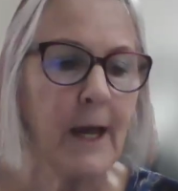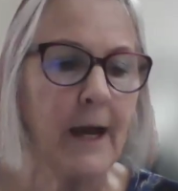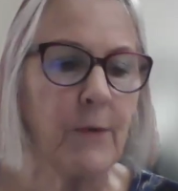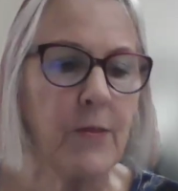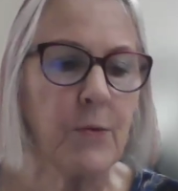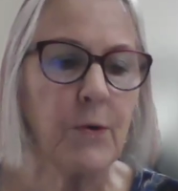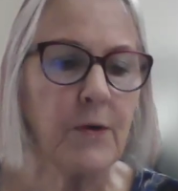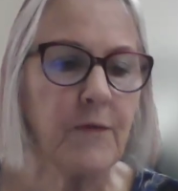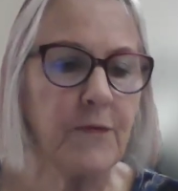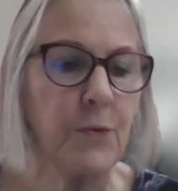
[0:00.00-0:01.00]
I read the
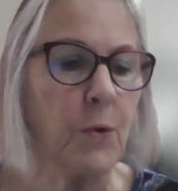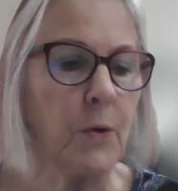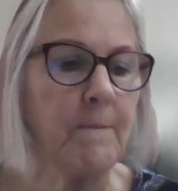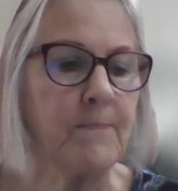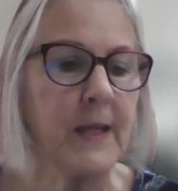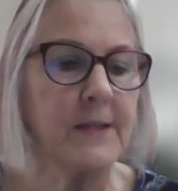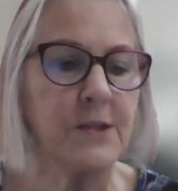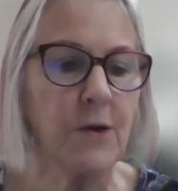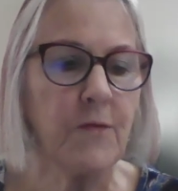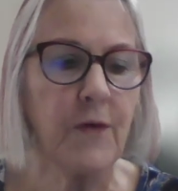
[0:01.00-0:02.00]
word fool, and
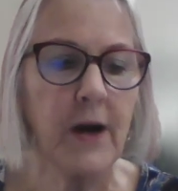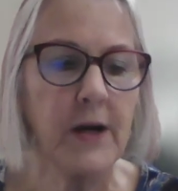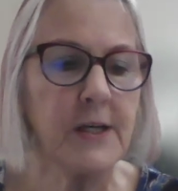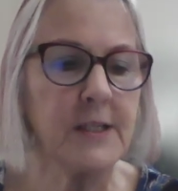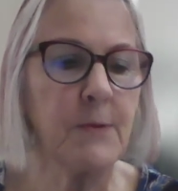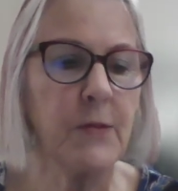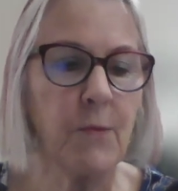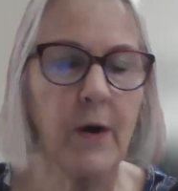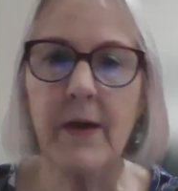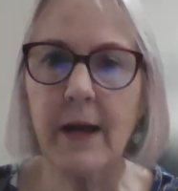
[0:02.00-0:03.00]
so far it has been the
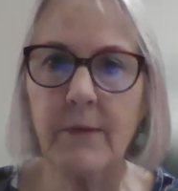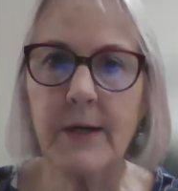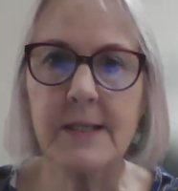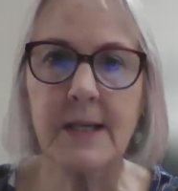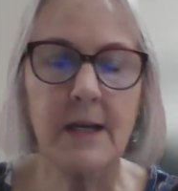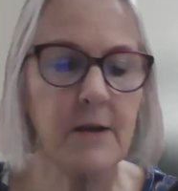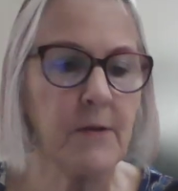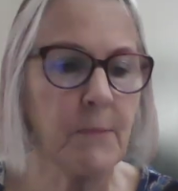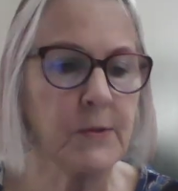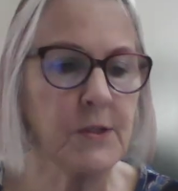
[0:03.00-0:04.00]
one that I resonated
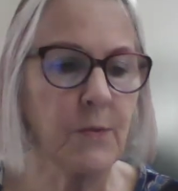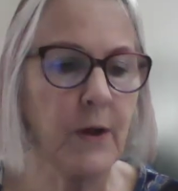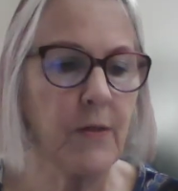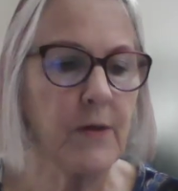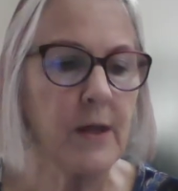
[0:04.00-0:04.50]
the most with.